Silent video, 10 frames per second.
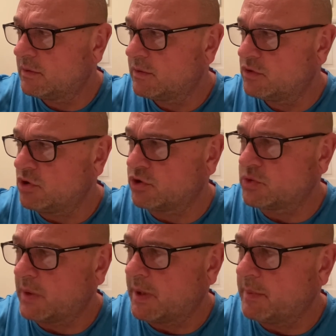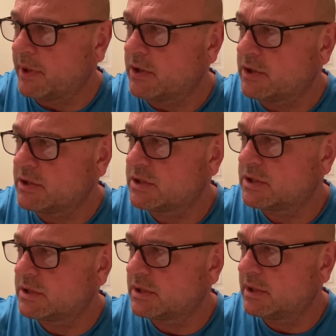Joshua,
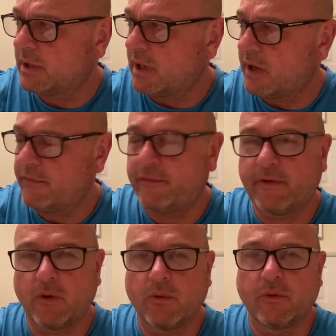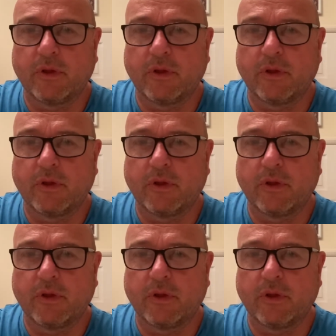because I felt